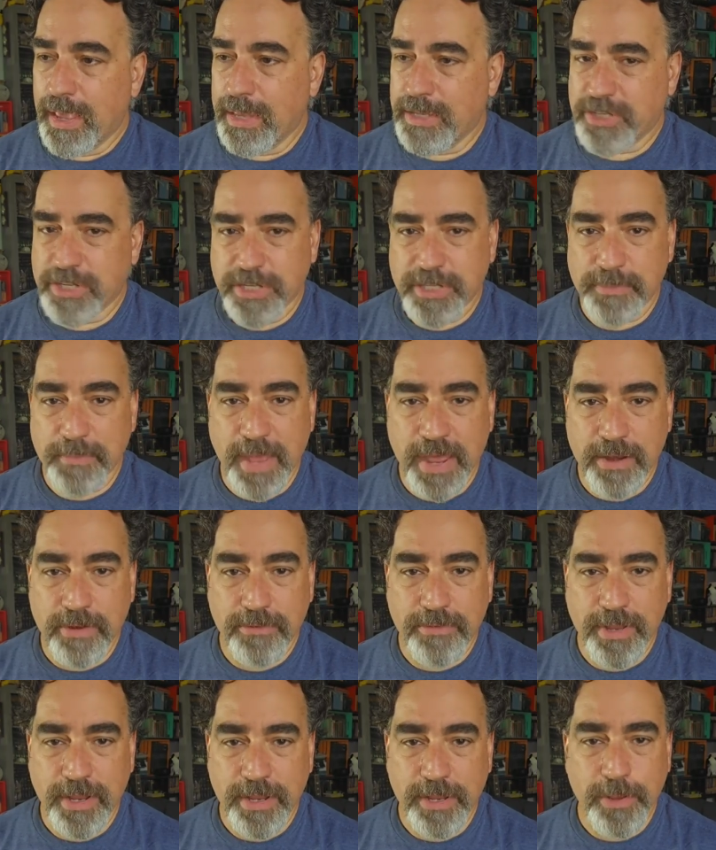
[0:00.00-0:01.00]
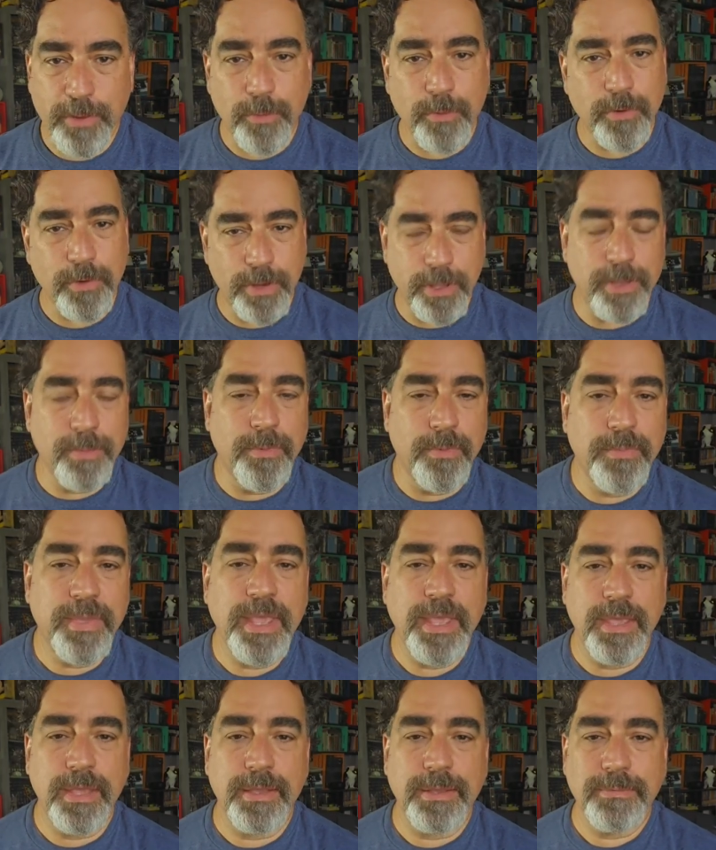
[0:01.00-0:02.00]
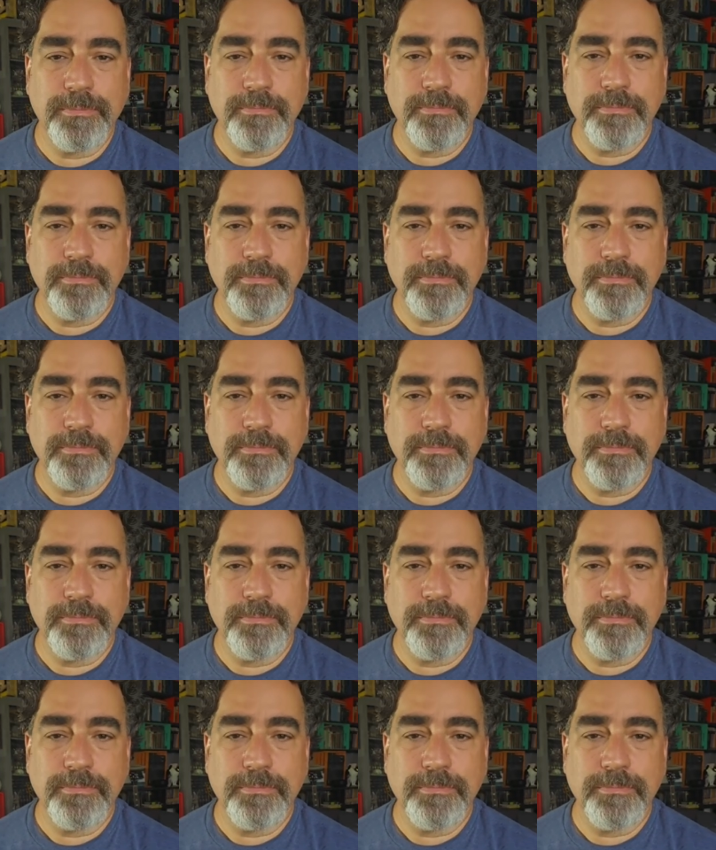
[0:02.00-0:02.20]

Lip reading: It just mattered that you were a human being.